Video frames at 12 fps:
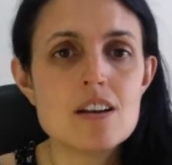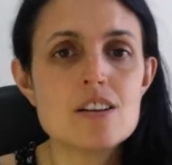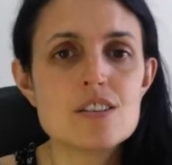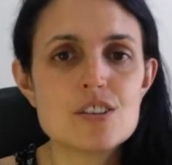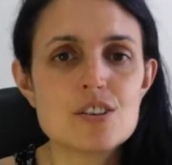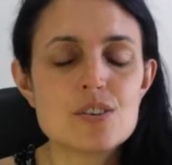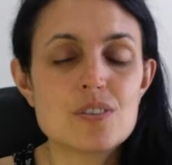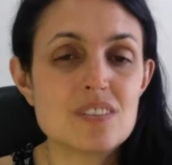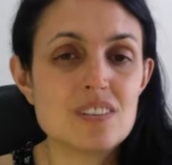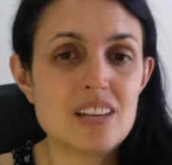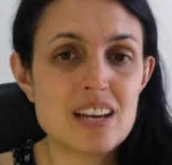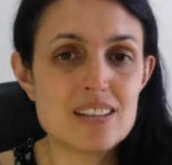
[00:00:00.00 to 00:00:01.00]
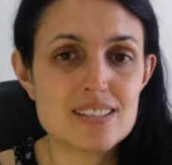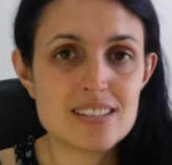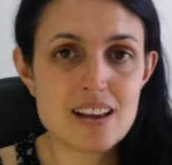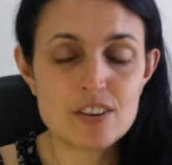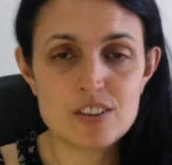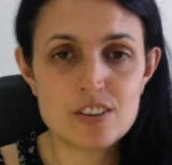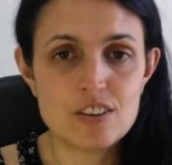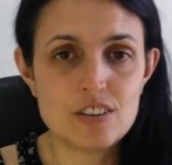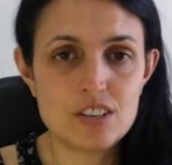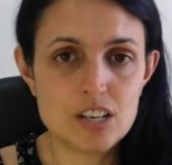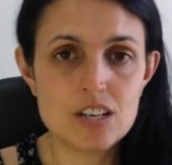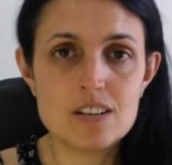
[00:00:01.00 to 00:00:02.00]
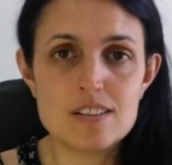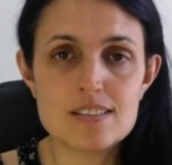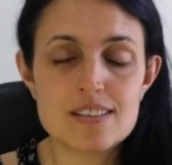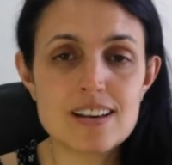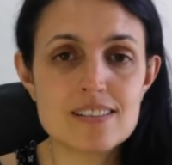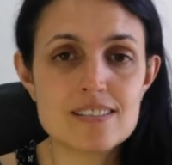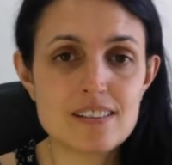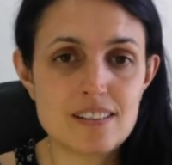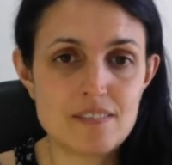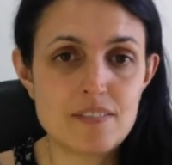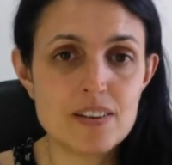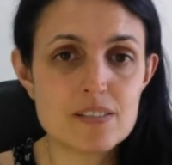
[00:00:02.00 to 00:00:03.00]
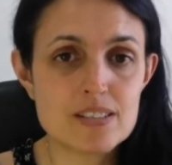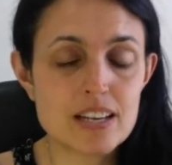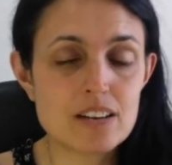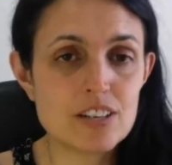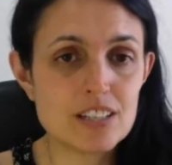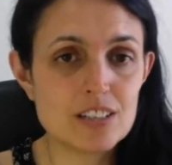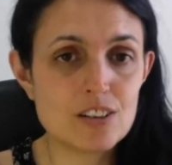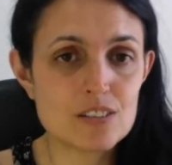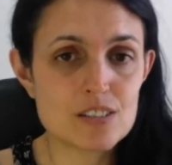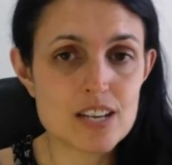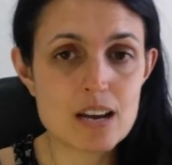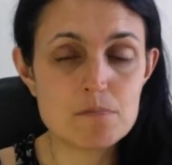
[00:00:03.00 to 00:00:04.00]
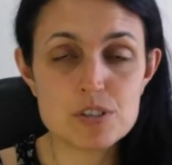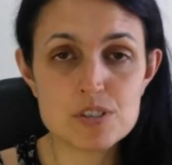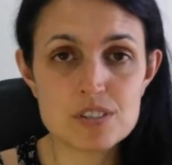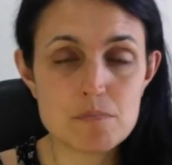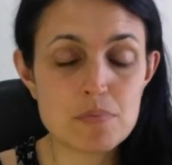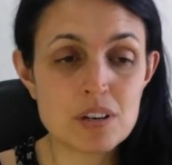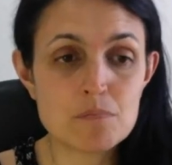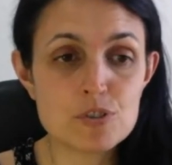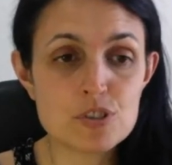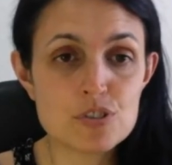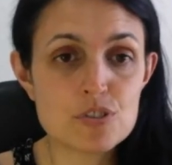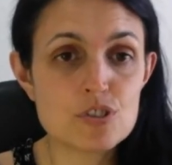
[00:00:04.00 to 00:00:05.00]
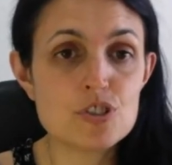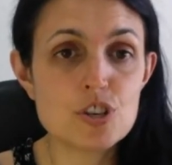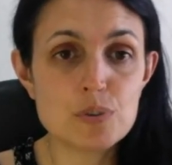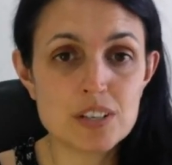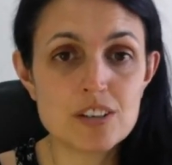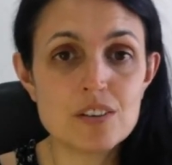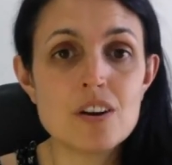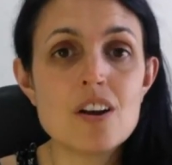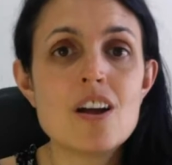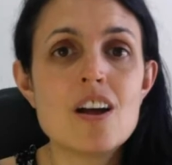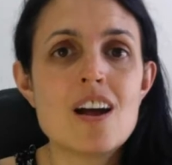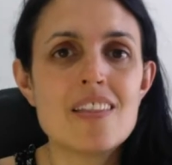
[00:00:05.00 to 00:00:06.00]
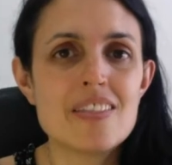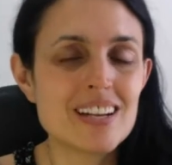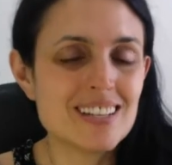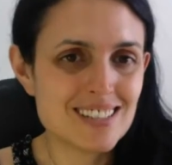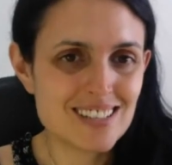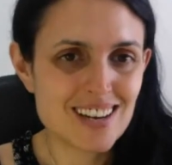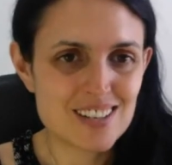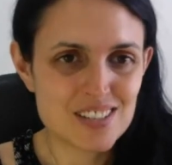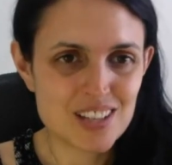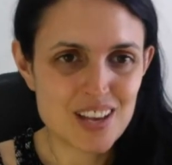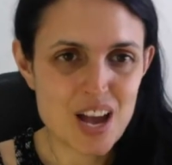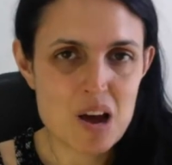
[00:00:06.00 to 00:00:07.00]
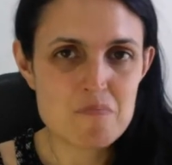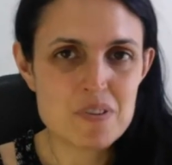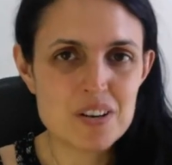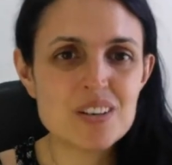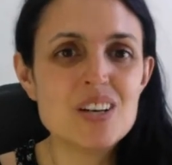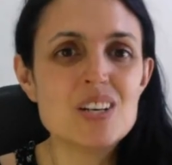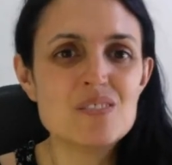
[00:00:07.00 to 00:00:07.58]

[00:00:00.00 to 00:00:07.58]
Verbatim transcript: So yes, seven years. That feels like a really long time, doesn't it? But I'm just showing you that it did actually happen.